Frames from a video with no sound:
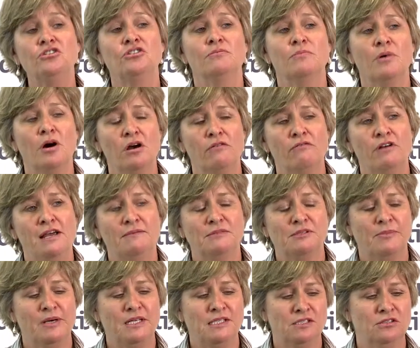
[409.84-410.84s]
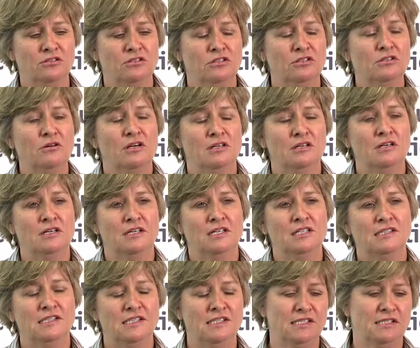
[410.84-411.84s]
to buy RAMs based on a
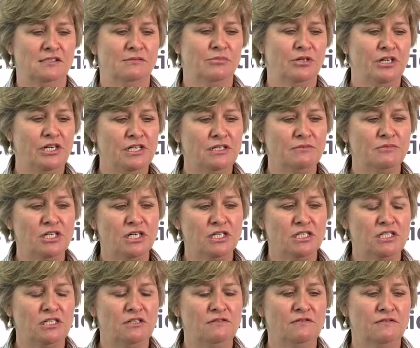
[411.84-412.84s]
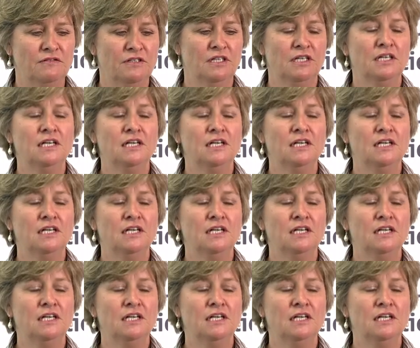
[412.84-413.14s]
consistent breeding objective.